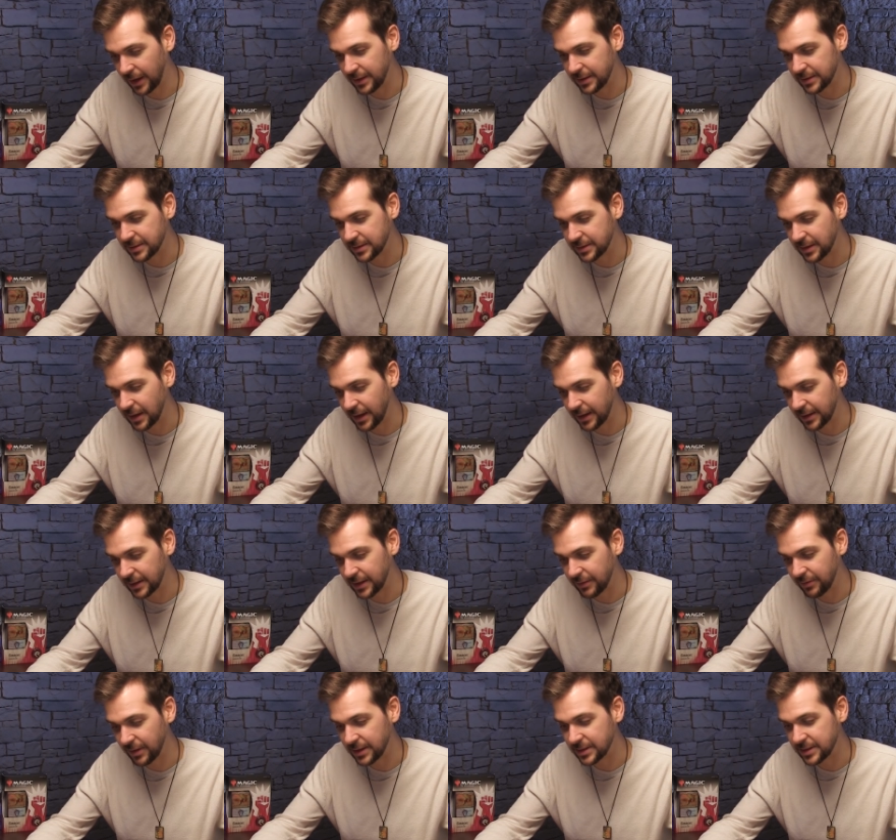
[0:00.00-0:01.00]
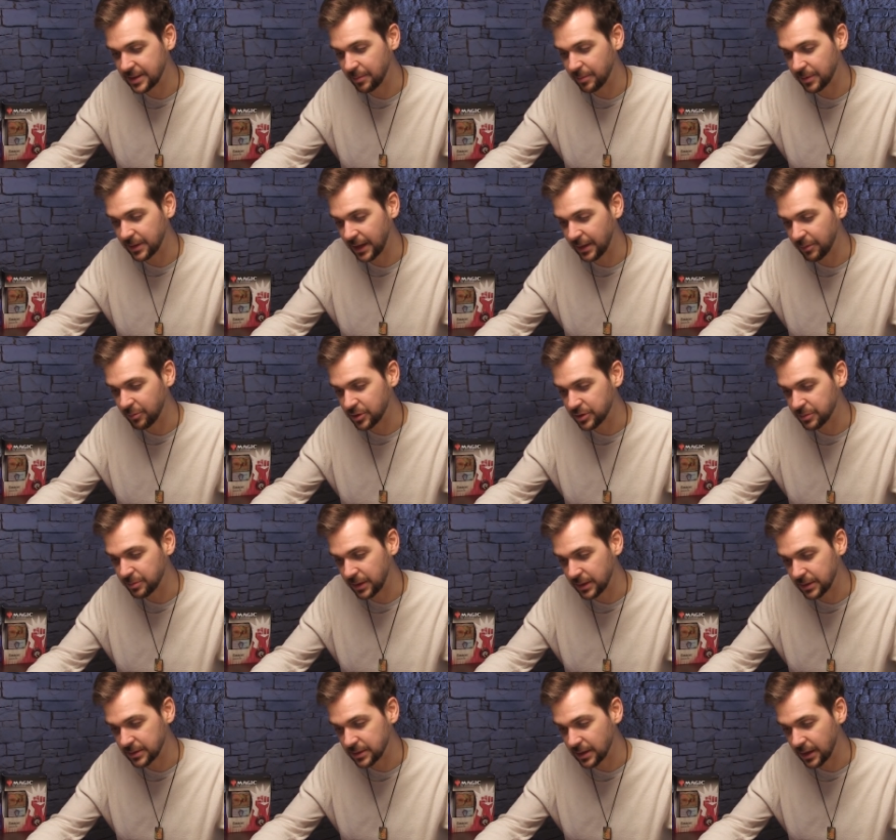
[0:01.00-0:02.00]
and, and give it Intimidate, which
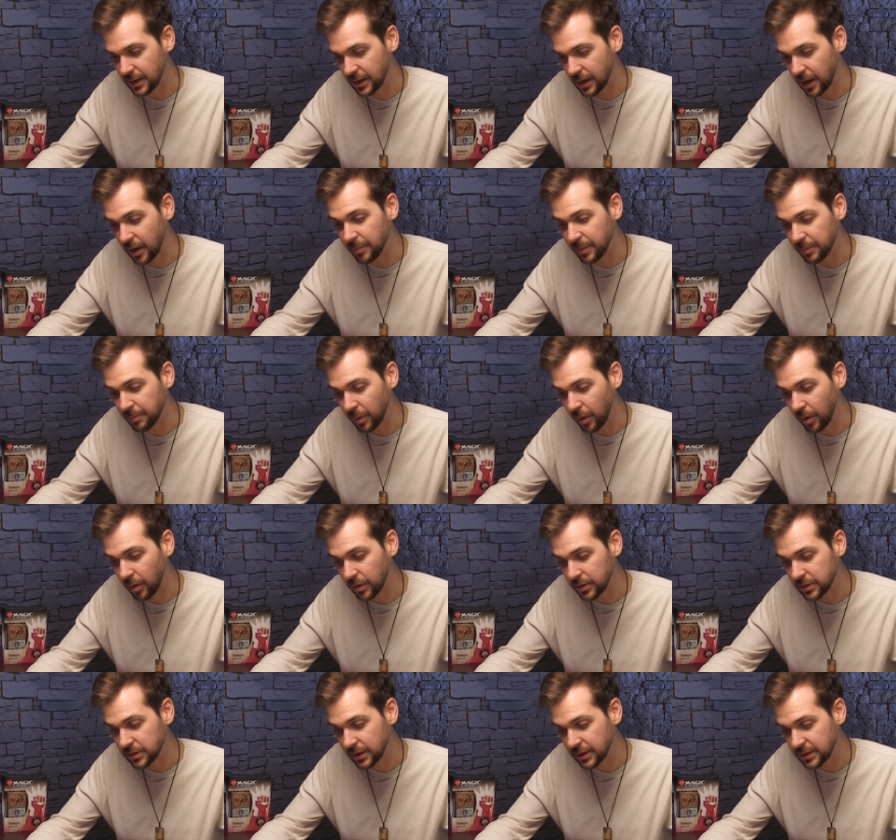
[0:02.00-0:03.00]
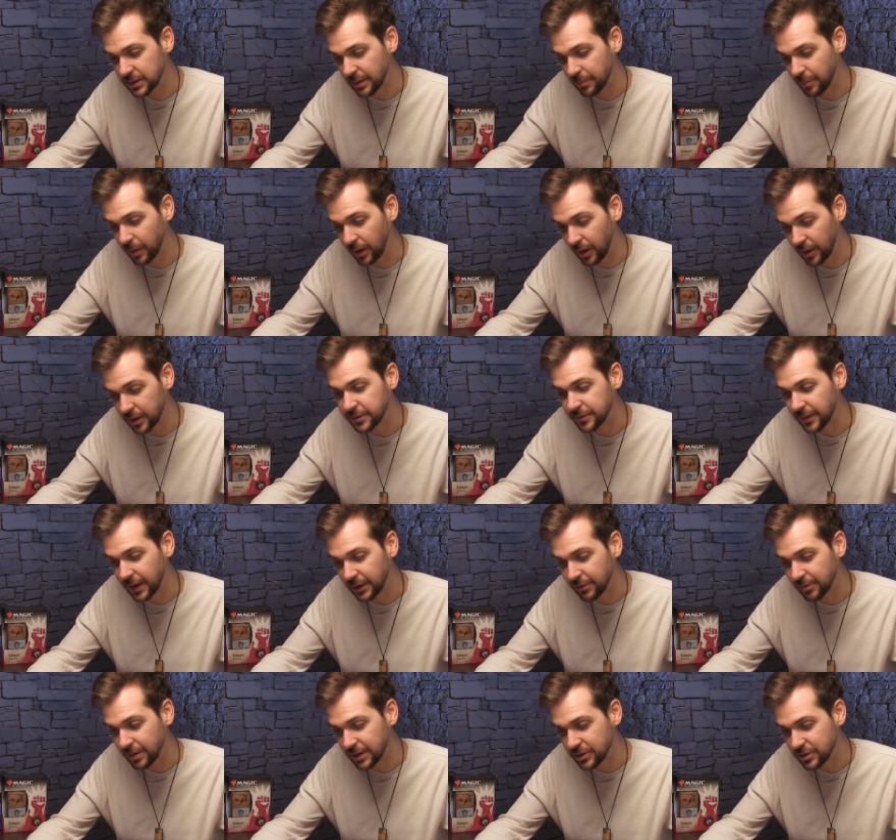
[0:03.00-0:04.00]
means it can't be blocked except by
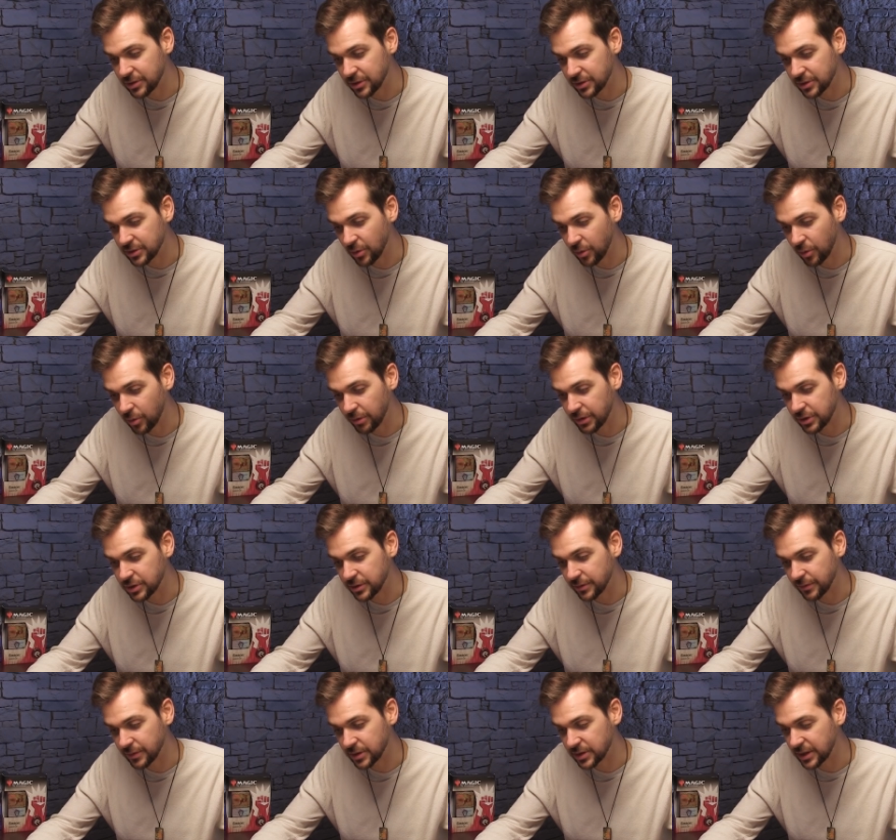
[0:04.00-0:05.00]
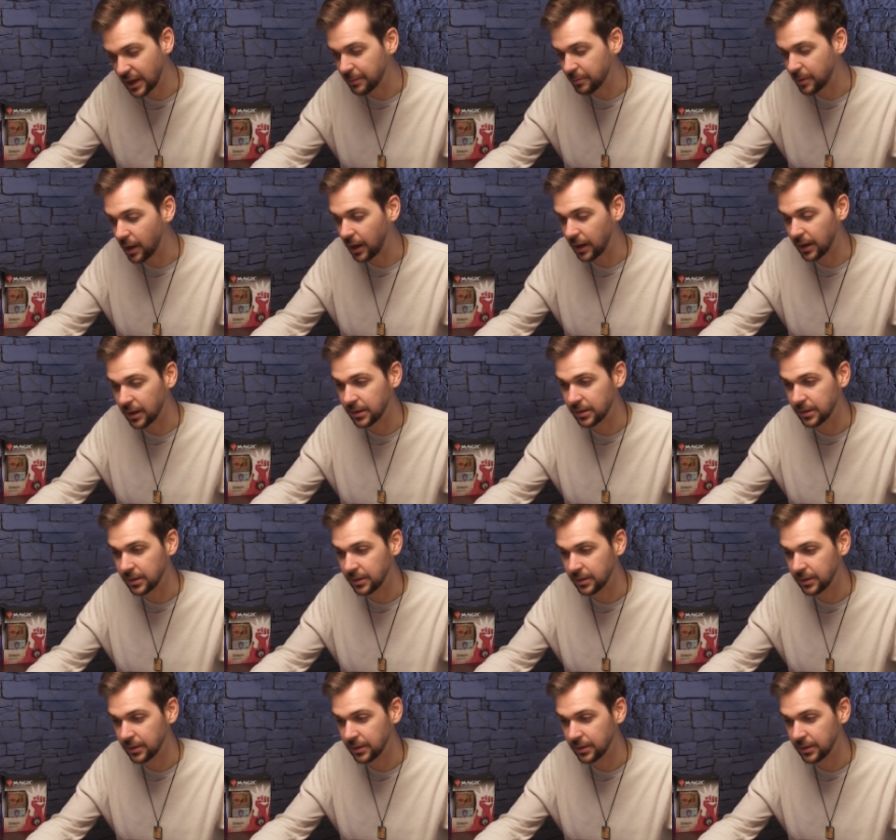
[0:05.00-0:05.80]
artifact creatures or creatures of the same color.